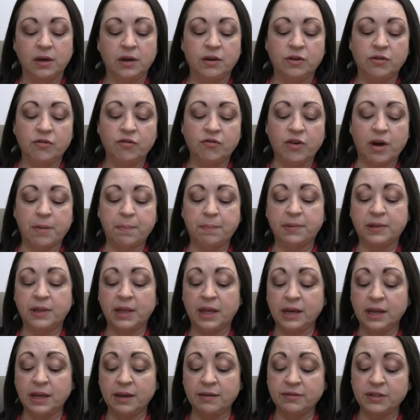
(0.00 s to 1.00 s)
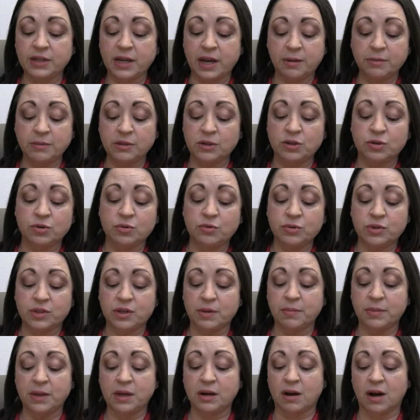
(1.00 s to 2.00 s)
You've got plenty of time to do
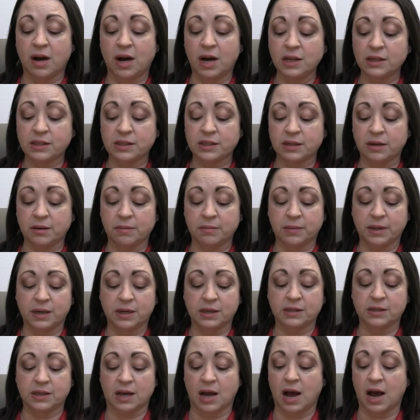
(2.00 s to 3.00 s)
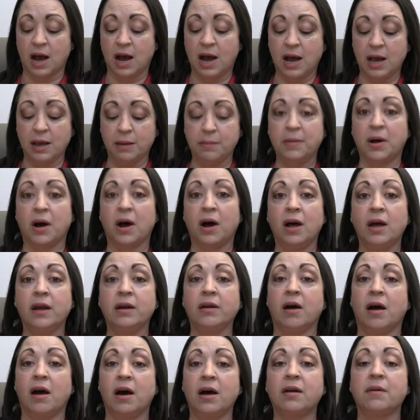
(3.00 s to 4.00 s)
something awesome because I'm on
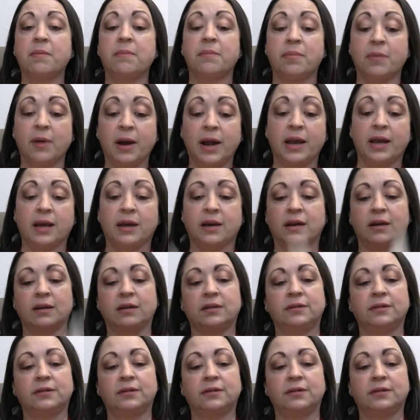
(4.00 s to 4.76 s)
autumn break.